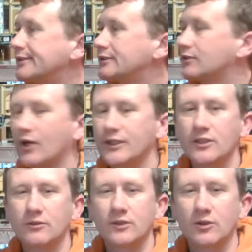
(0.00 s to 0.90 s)
So I
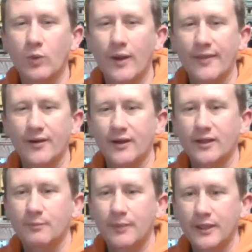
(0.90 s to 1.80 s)
don't know whether I
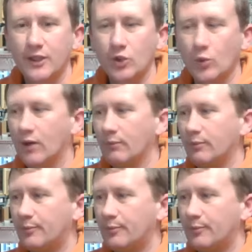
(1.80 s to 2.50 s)
could pick you up,